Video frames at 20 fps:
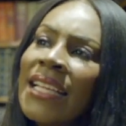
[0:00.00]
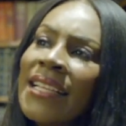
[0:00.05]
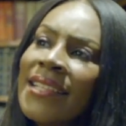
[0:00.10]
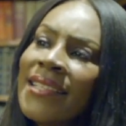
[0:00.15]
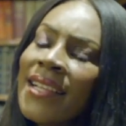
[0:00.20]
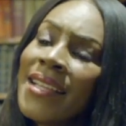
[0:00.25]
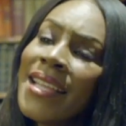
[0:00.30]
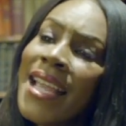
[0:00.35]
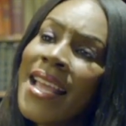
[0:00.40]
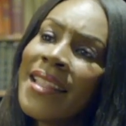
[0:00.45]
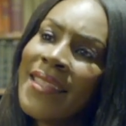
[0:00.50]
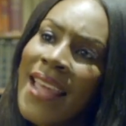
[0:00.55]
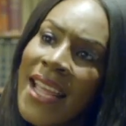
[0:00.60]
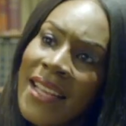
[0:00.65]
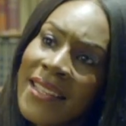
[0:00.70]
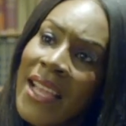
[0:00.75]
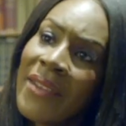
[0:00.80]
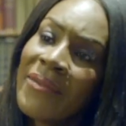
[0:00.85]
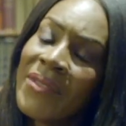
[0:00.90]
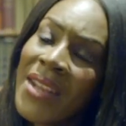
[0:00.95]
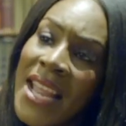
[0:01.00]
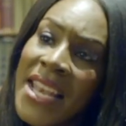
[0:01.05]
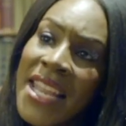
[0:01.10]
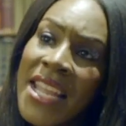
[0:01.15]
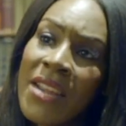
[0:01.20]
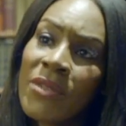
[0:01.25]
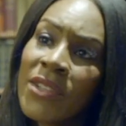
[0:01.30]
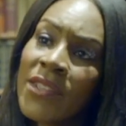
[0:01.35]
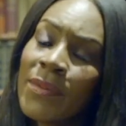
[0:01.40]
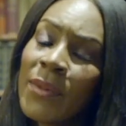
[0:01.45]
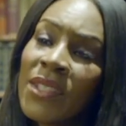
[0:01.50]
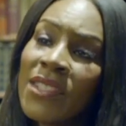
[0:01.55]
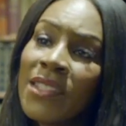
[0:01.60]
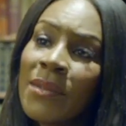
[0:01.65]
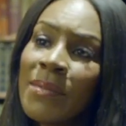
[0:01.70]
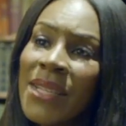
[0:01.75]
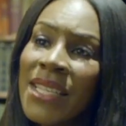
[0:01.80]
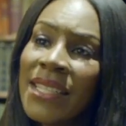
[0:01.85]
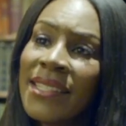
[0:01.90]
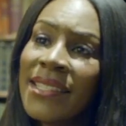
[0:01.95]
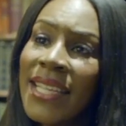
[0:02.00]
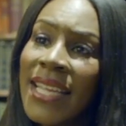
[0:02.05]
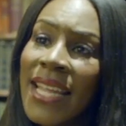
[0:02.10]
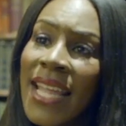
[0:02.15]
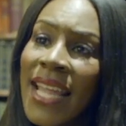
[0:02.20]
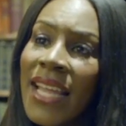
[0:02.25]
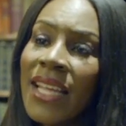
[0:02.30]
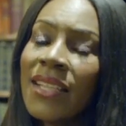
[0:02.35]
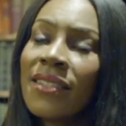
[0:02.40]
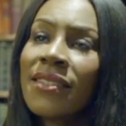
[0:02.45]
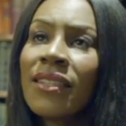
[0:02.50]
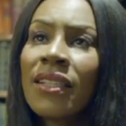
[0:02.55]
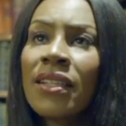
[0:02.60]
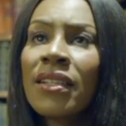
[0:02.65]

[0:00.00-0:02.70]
So yeah, that definitely a responsibility hits, mm.